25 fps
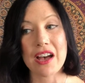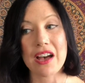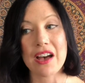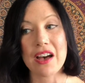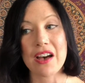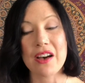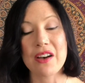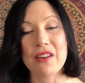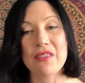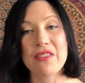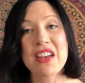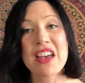
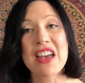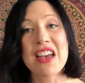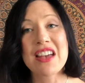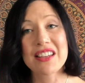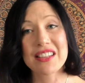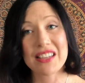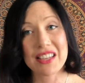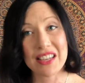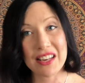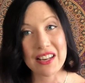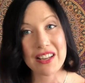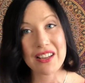of
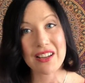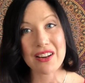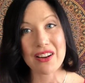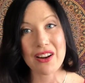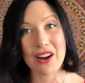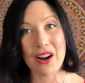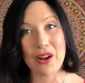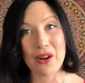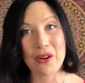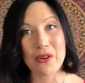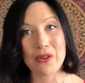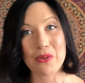getting in
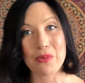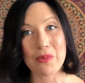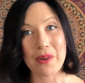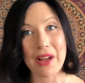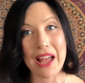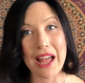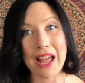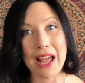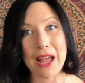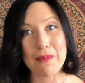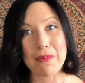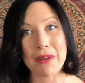our own
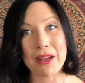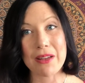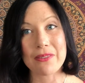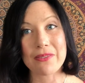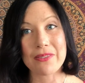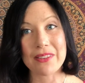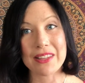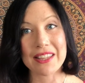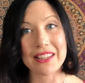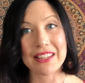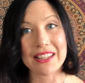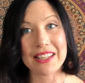way by
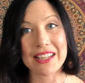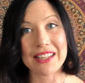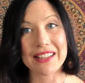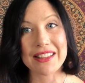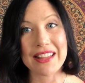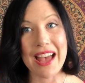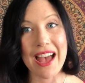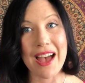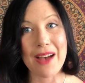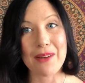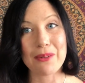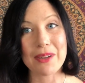feeling
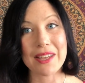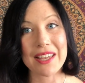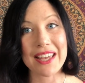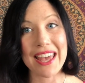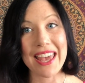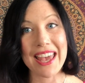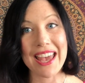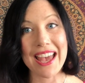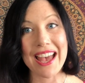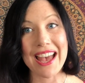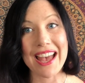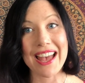that we
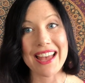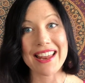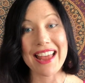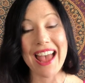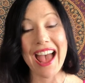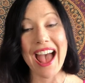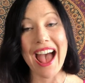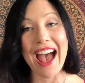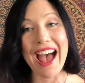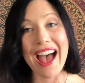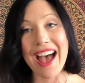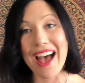can't
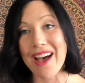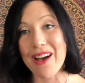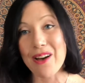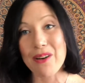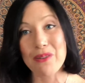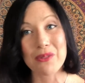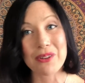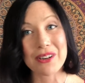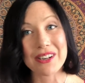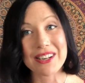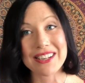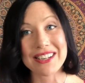
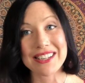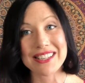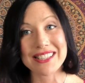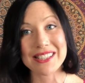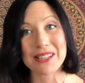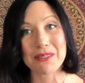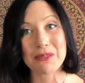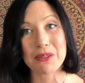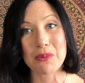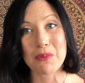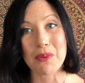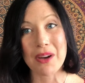have what it is
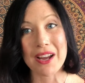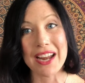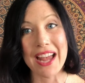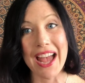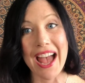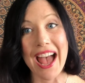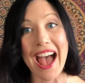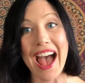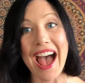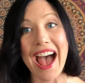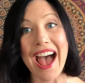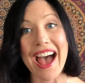that we want to
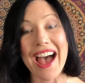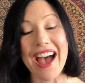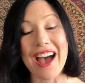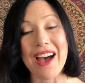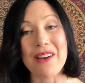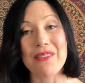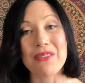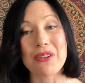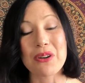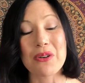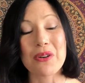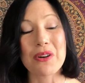
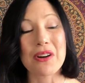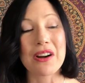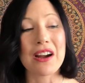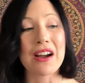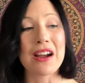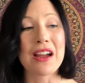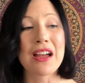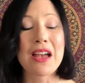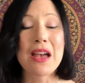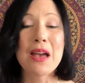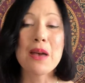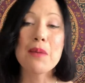have,
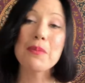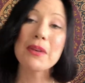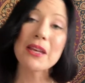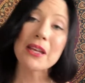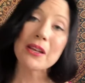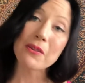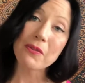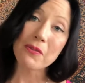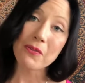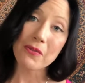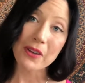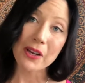or
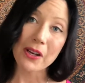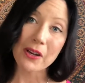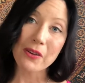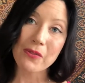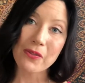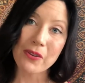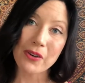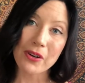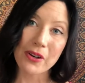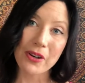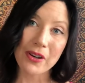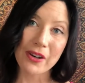being
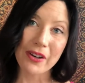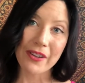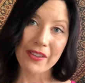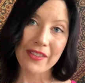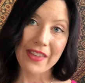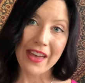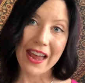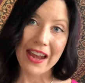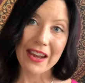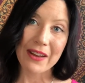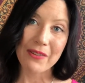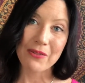fearful
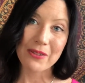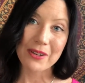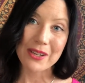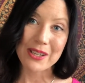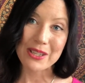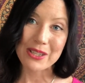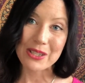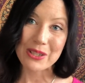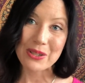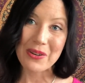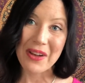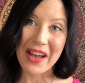that if we
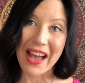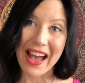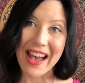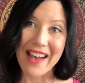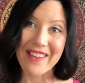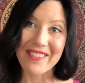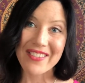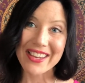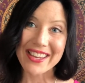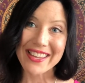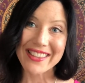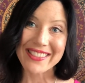do
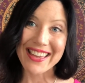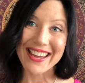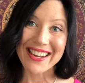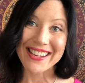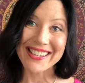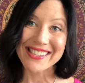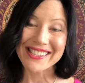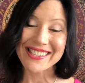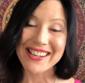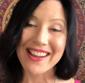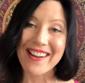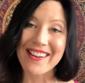have it, that
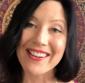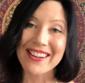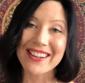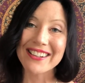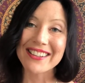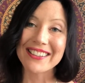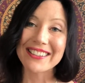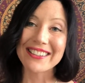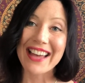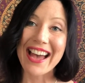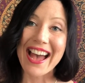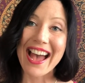it's not
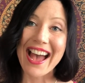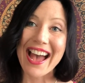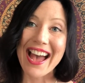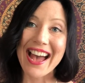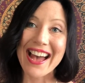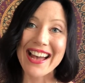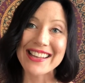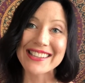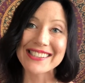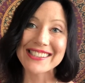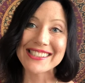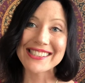going to
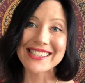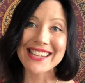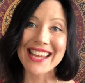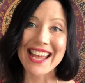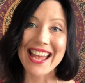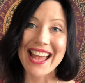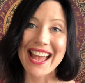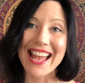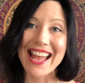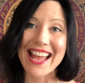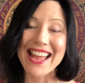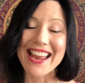last,
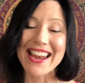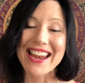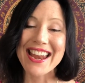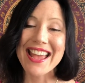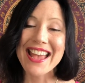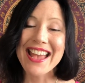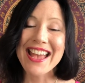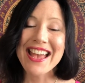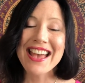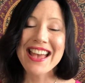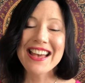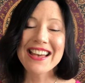and
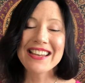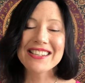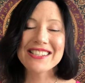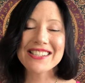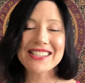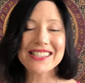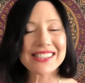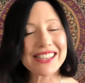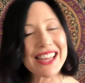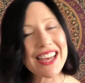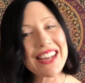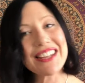
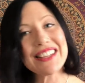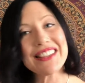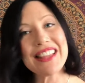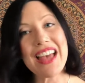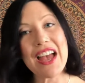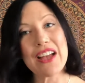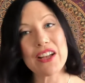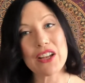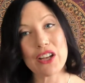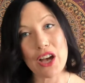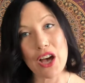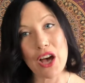just letting
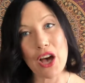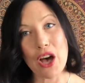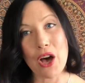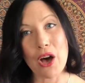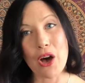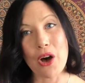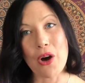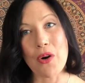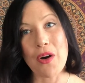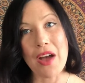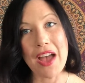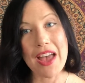that
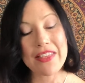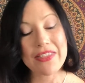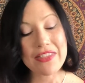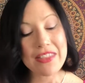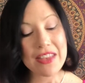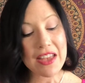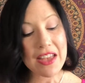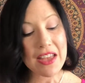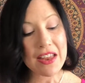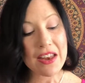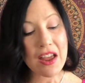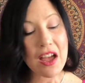go. And
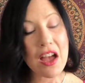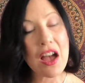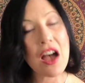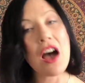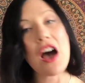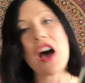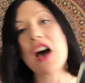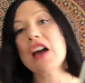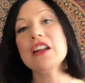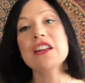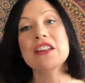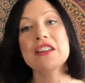then
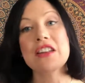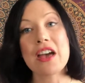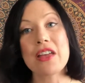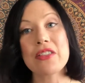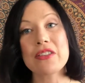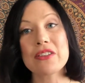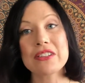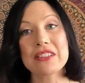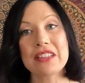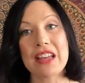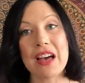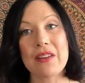on
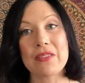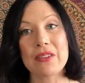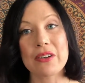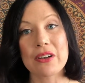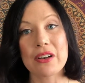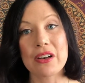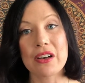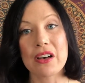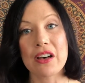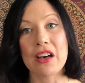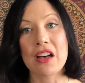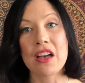another
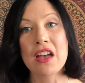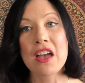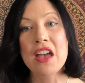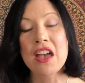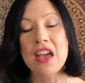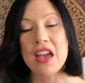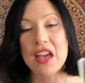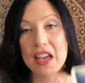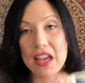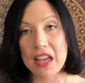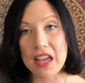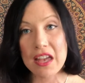level,
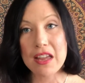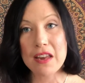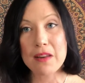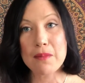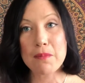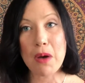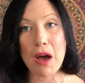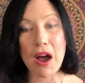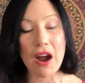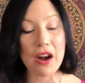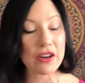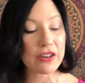
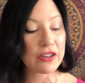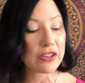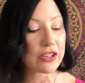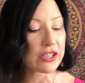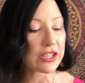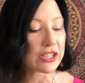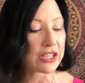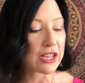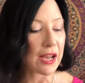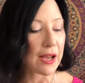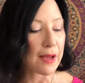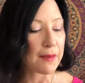in
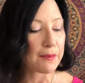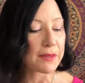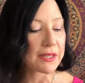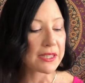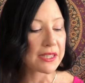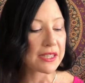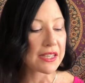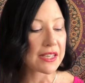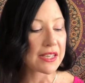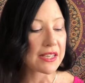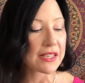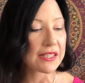partnerships,
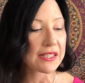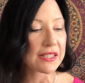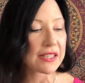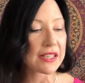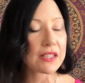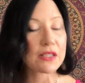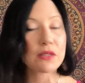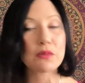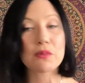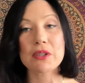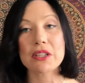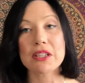this
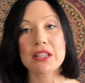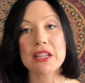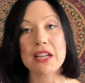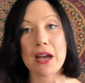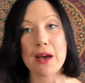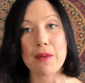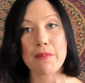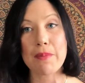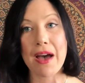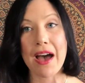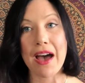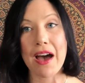is really
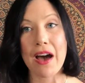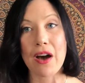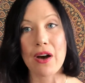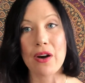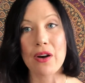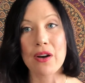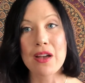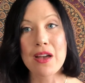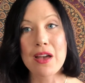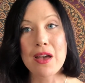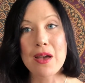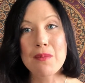
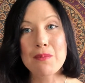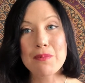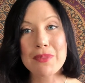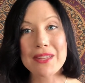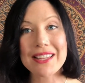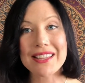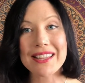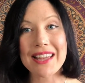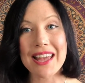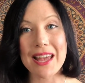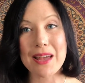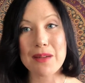about
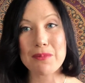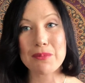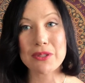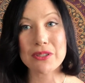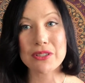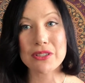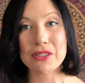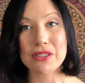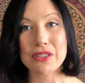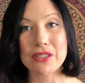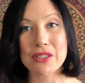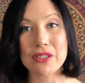being
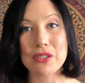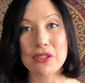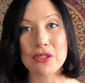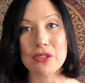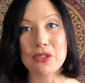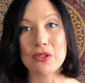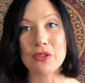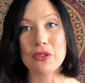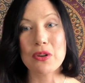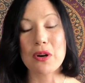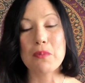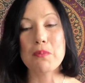able
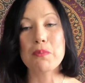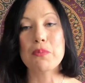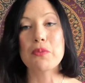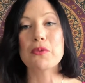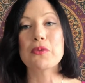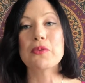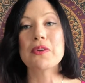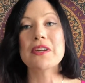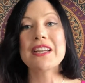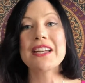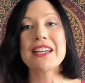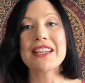to
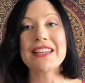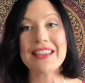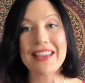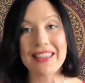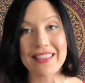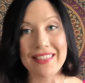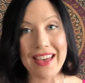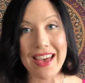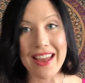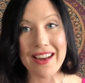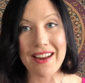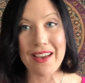bring
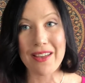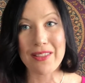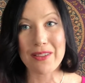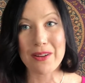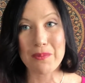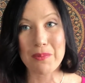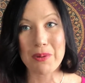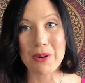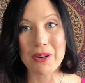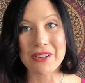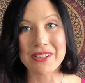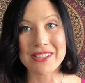that
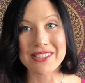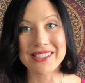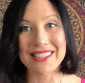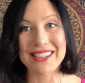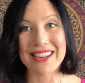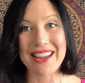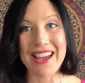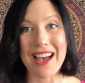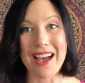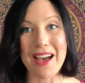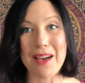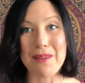other
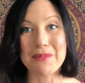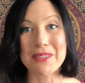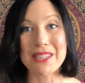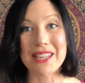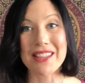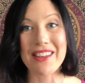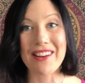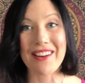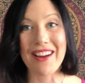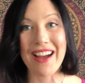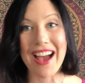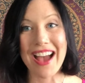person up
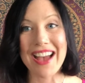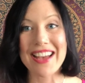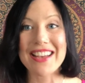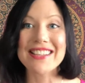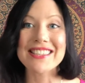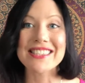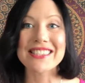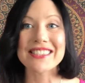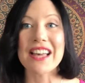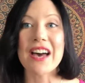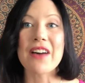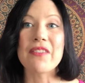to their
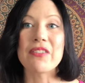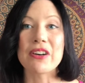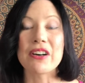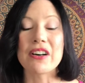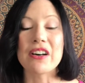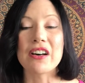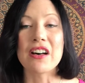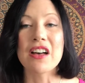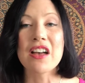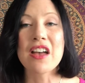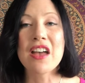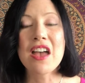highest
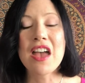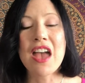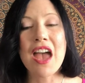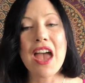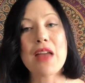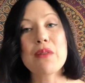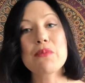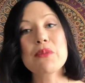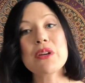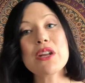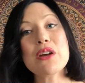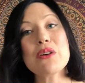level.
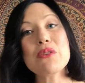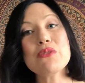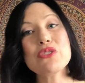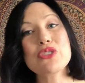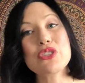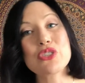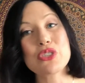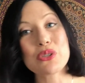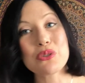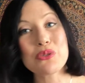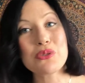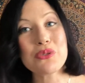And we
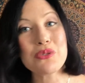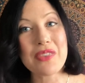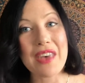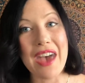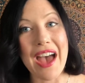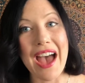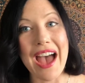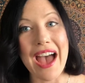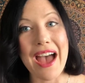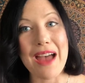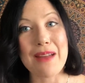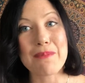don't do
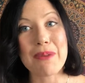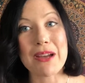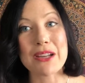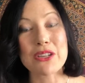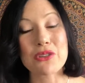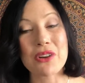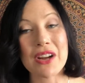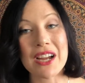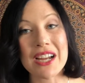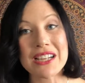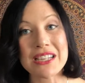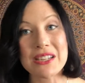that by
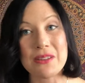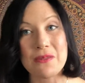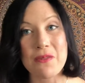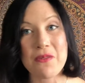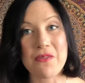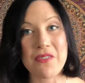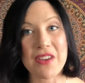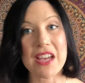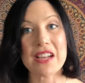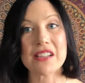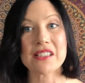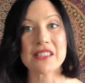trying to
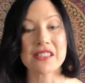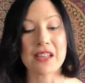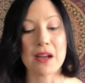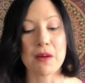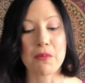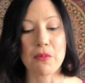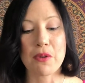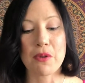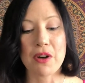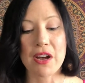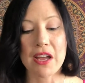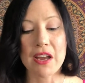fix
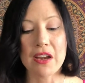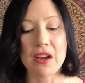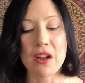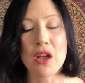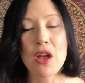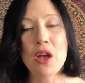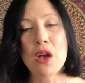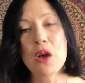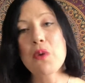someone.